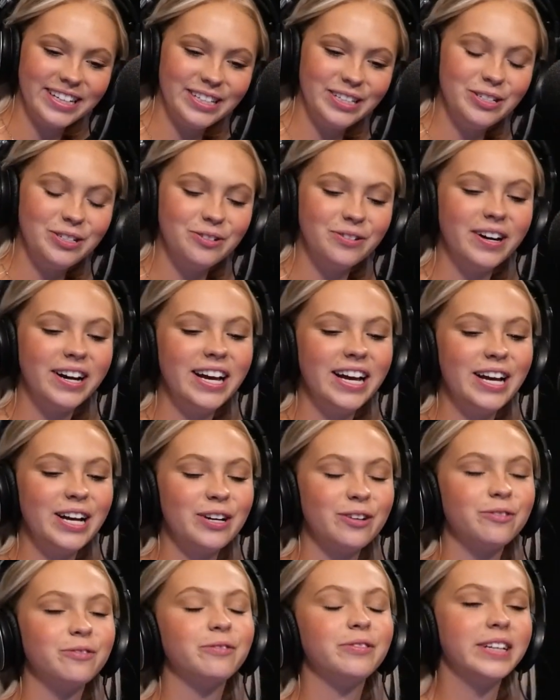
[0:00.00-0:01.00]
you
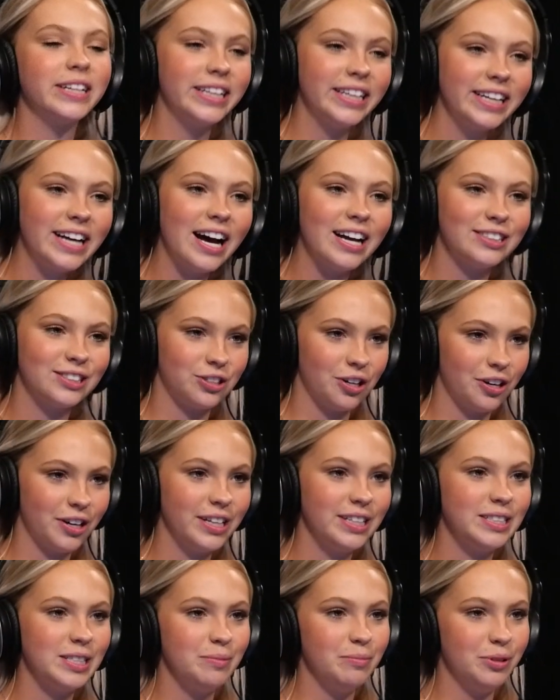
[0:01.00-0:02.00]
really got
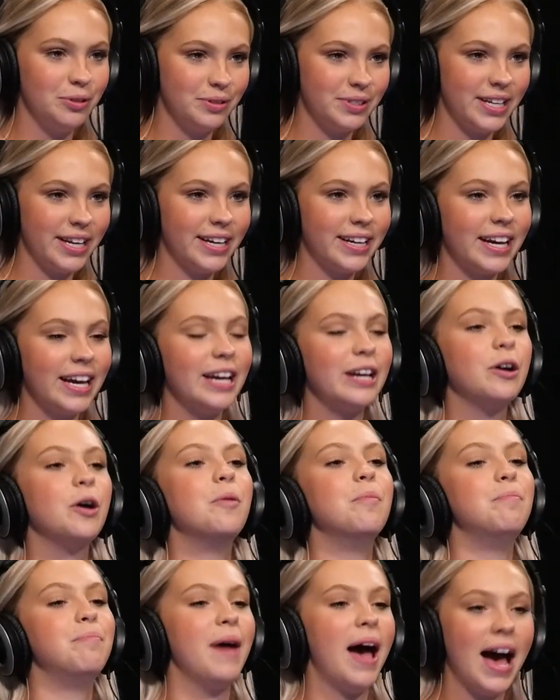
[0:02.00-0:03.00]
started into music and
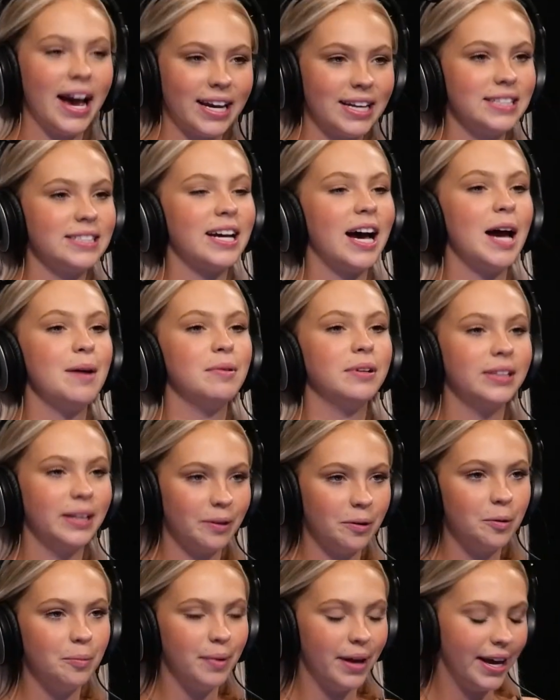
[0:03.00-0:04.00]
go back in time a
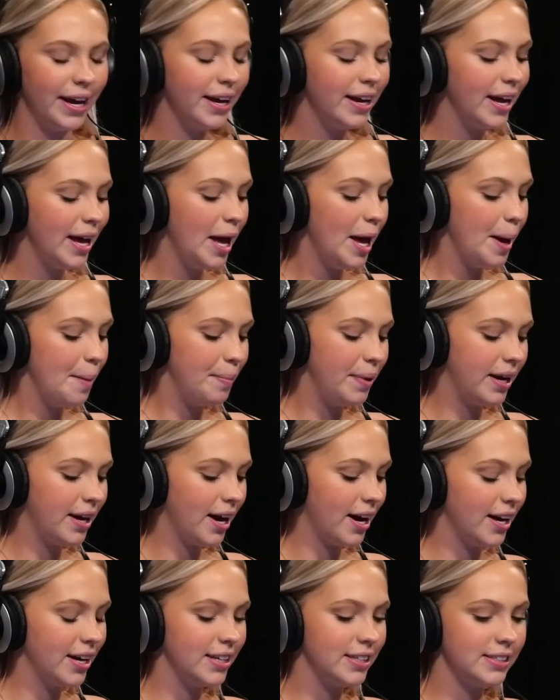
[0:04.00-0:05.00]
little bit
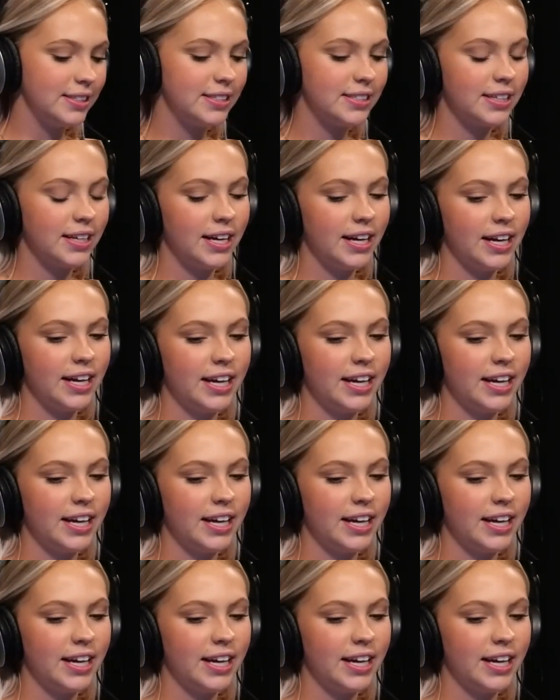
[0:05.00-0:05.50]
because mm.